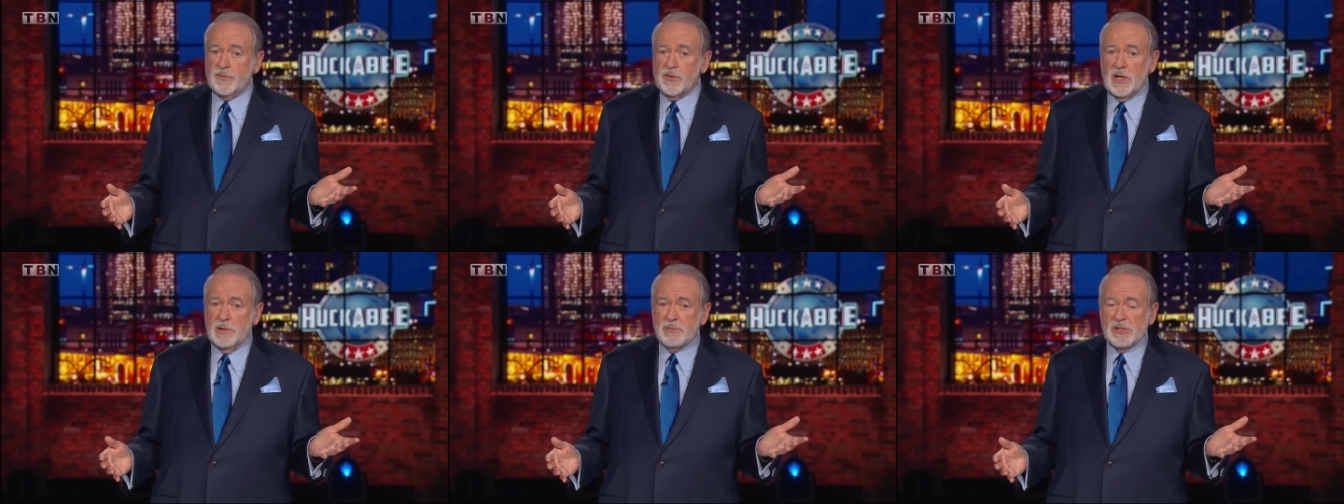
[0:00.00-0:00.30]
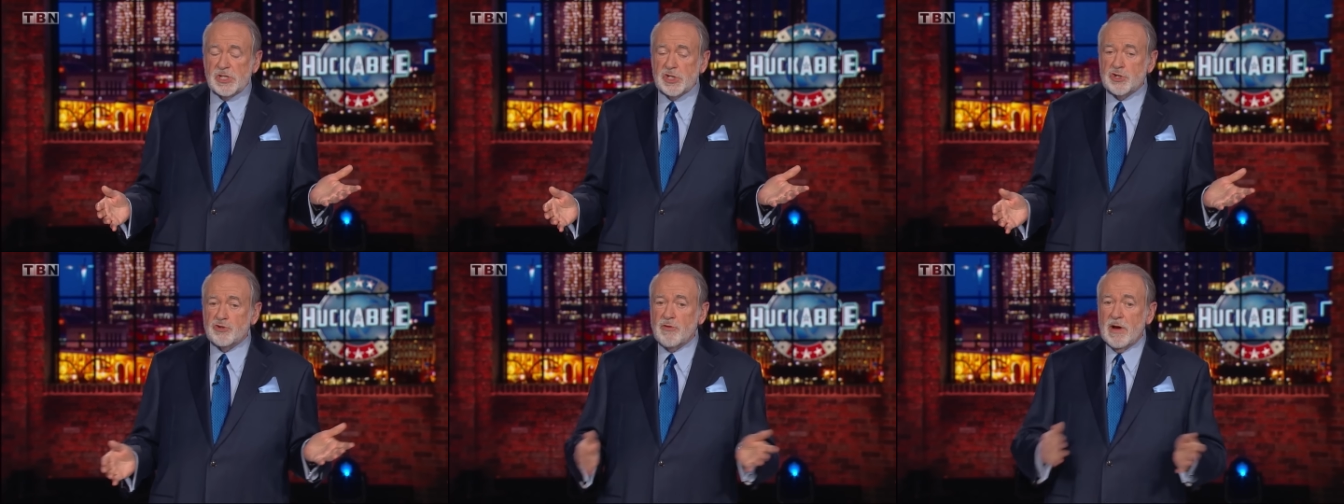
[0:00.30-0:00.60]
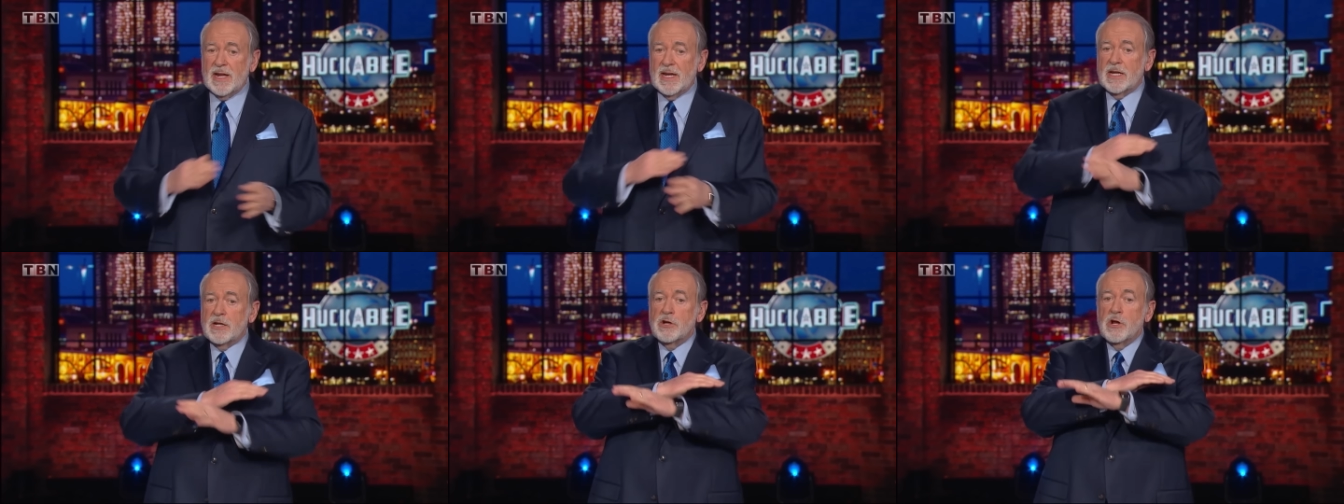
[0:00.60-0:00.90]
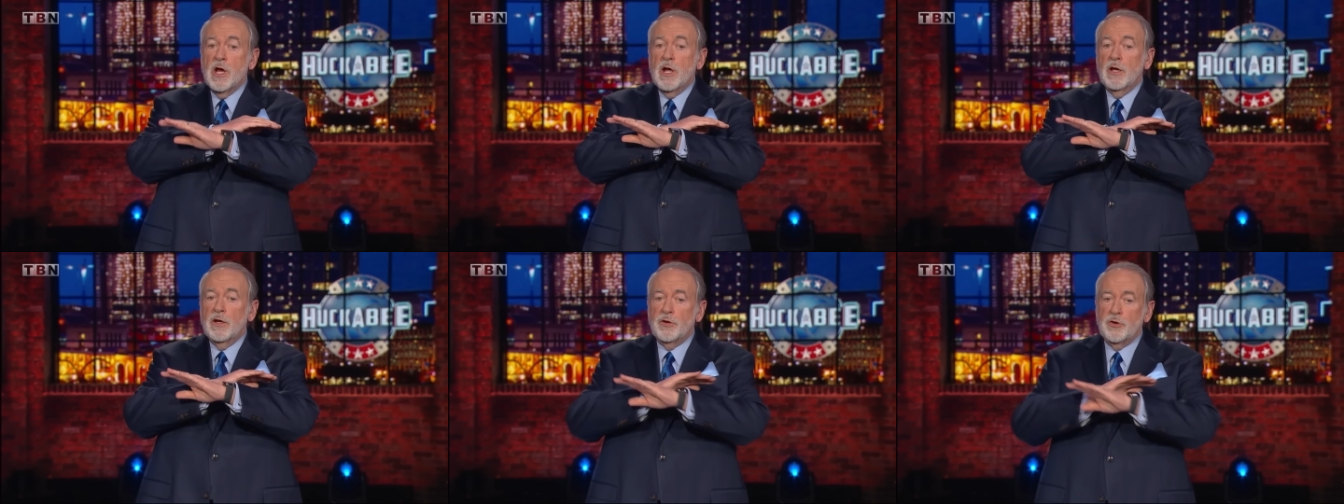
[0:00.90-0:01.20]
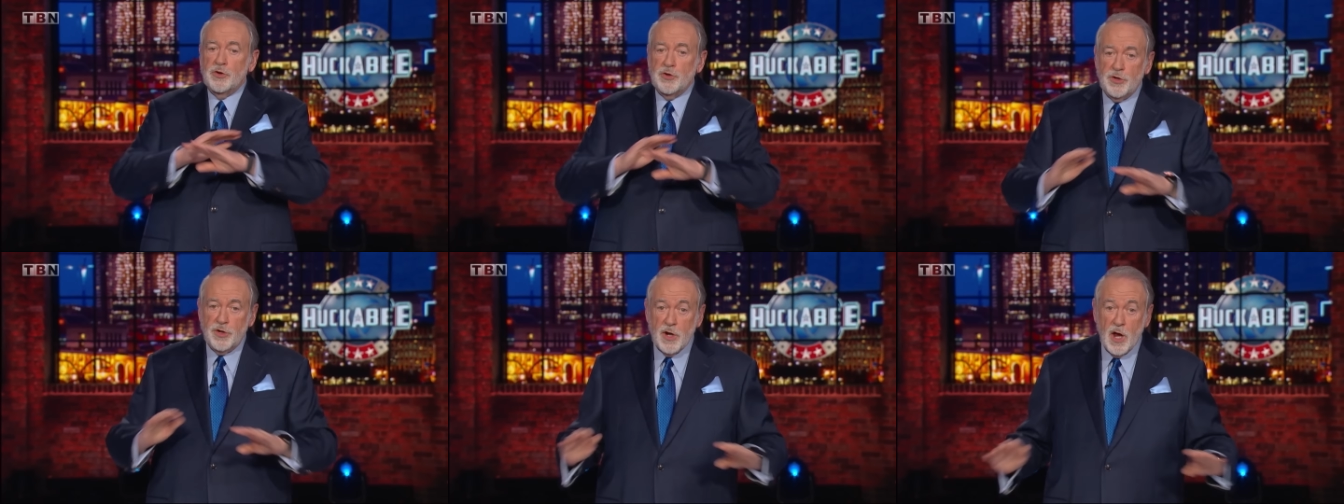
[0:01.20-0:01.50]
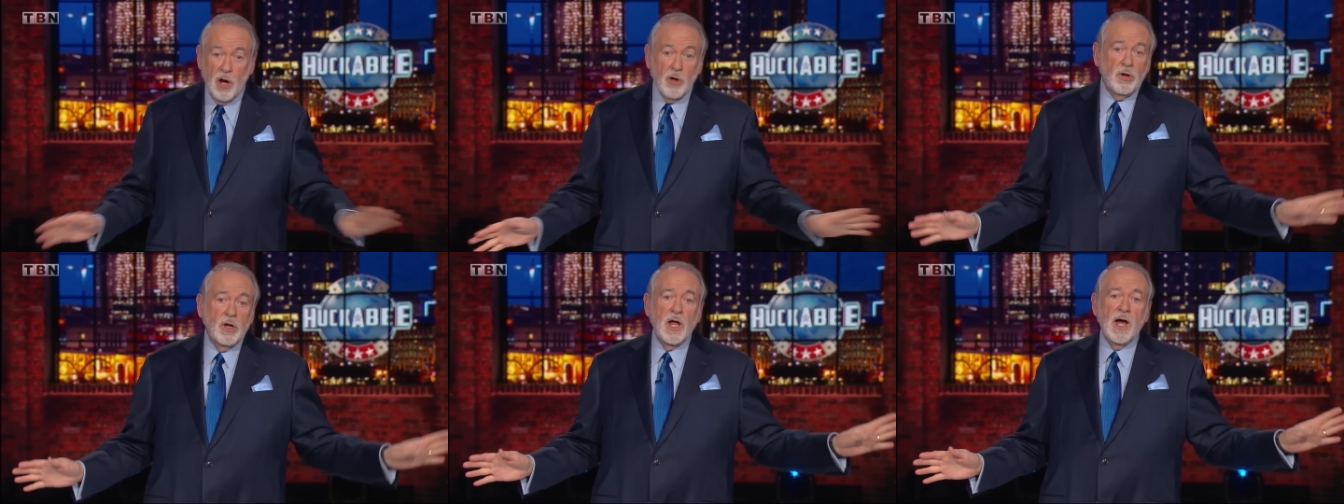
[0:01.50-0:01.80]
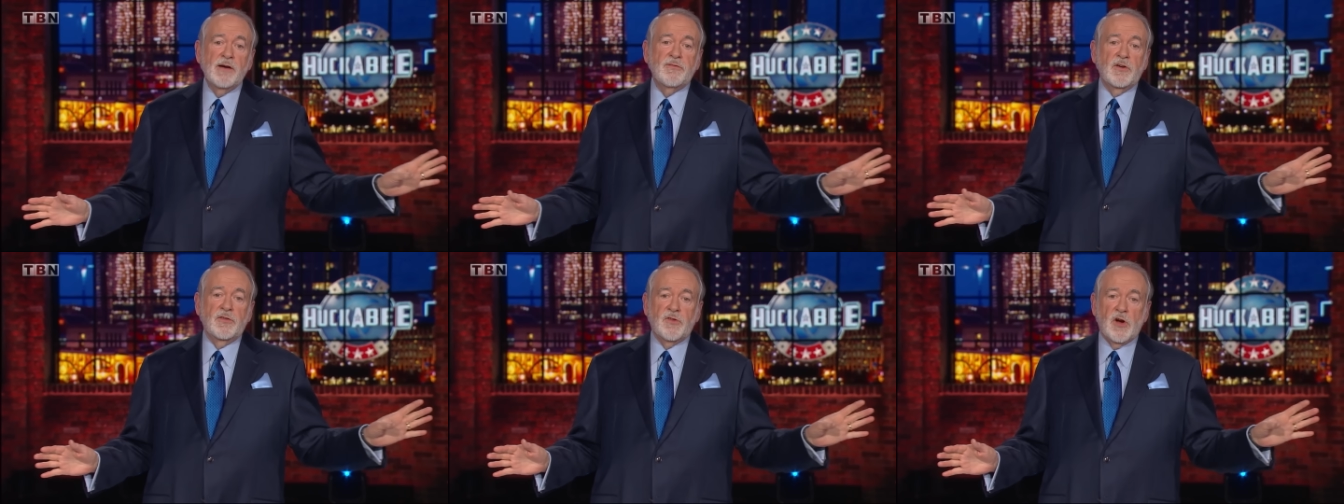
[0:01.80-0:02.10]
demonstrated no
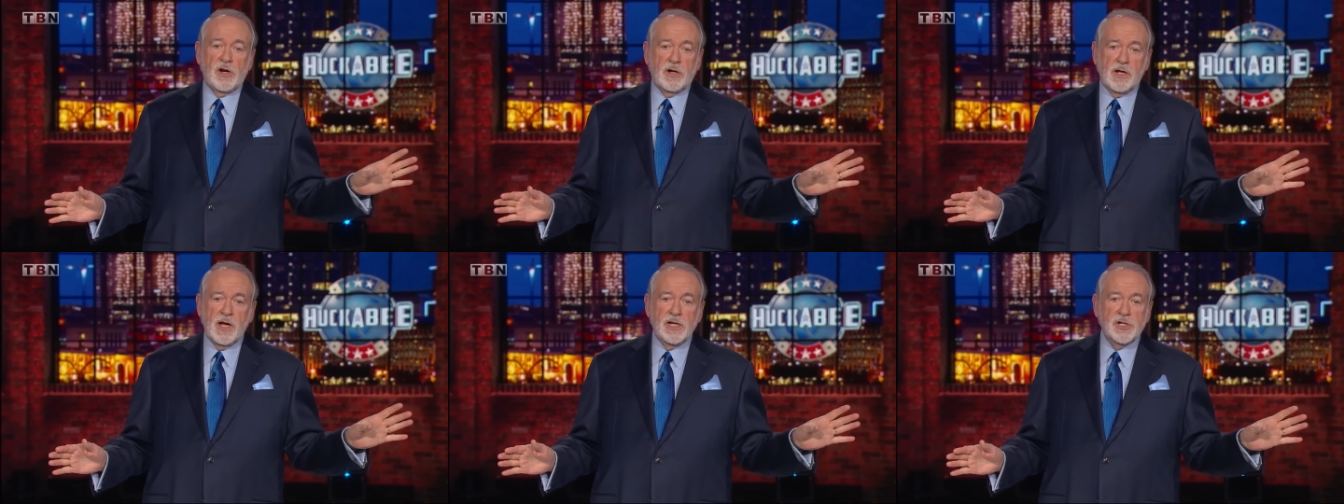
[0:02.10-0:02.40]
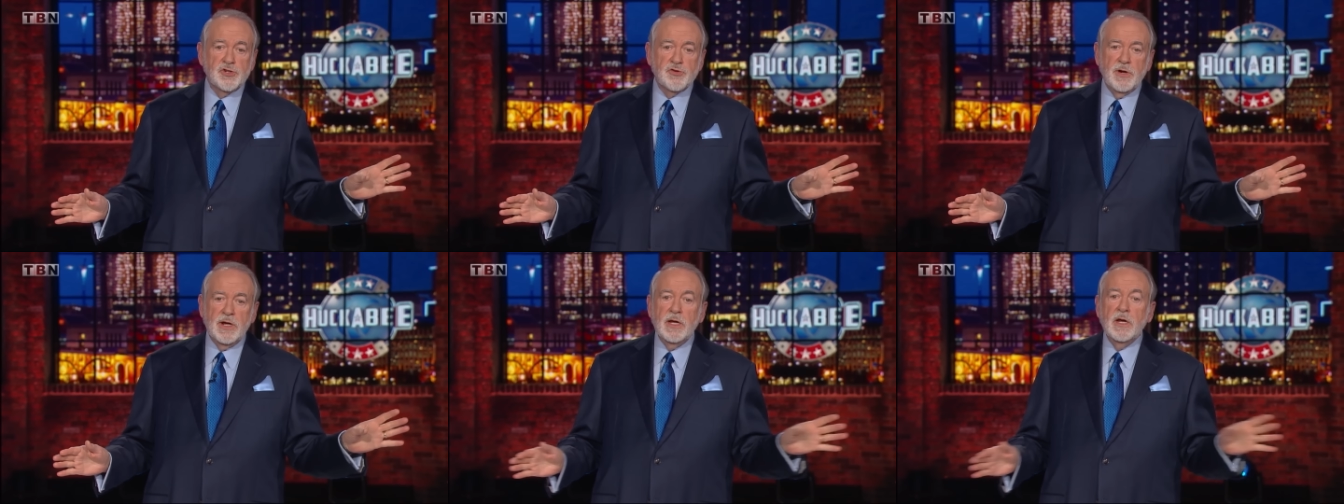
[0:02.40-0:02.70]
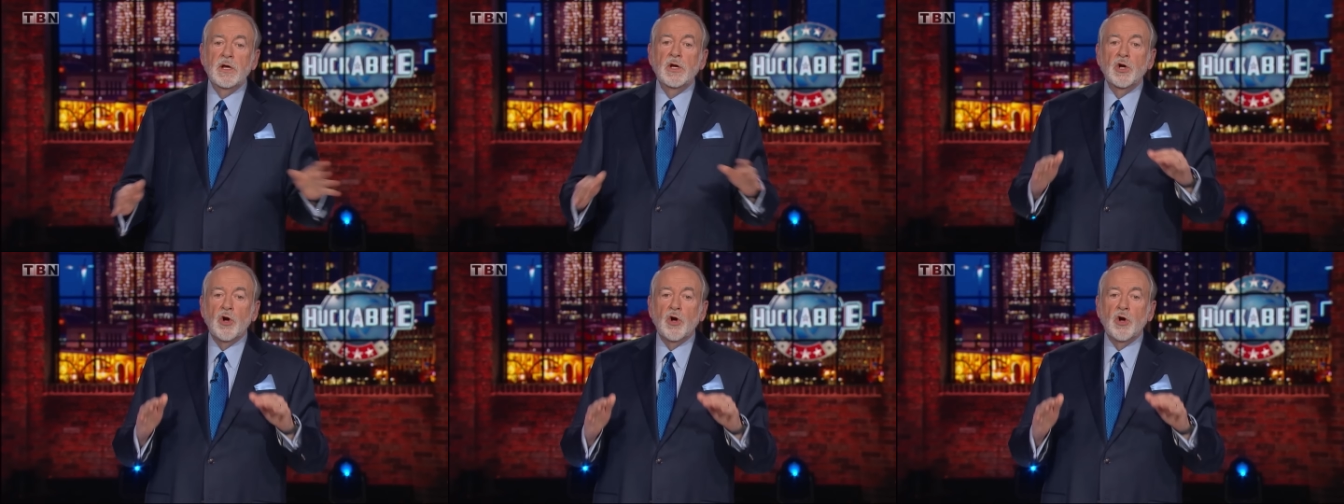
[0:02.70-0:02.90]
love of our country